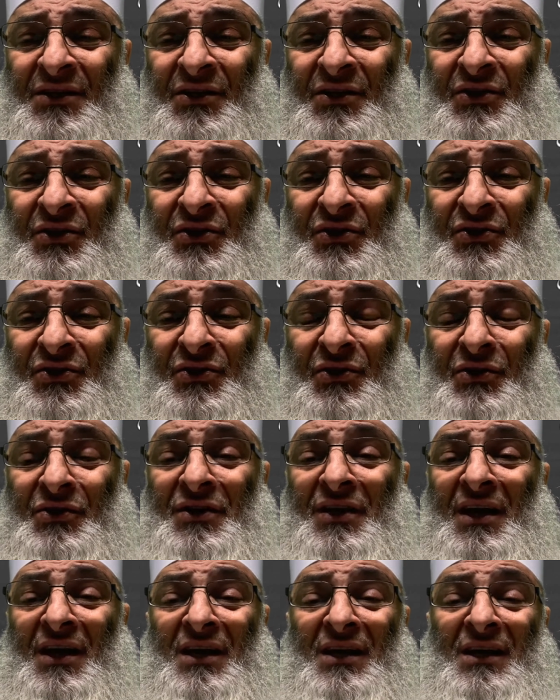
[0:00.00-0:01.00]
So
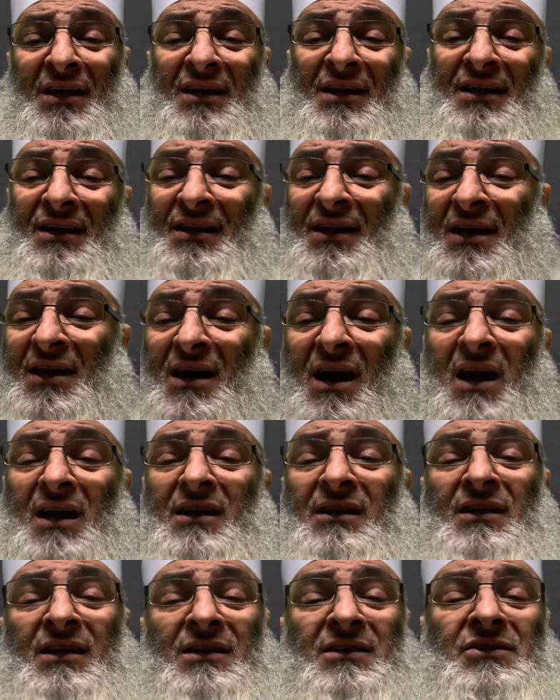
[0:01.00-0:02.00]
the guy
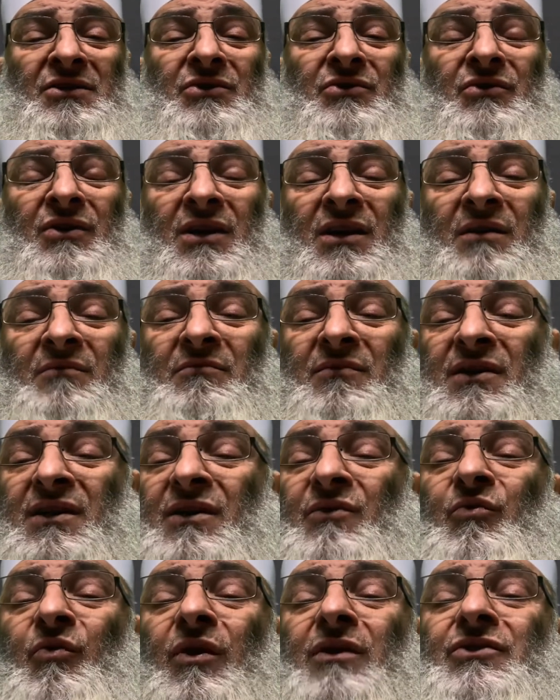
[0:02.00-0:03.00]
next to him, he
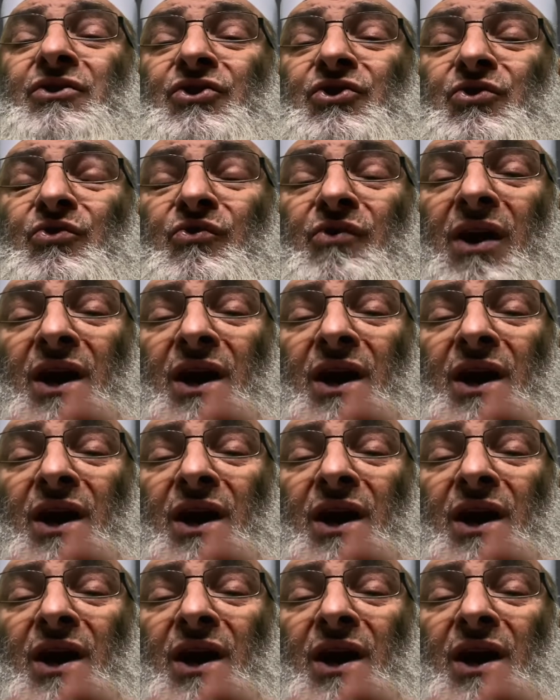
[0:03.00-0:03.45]
wants to run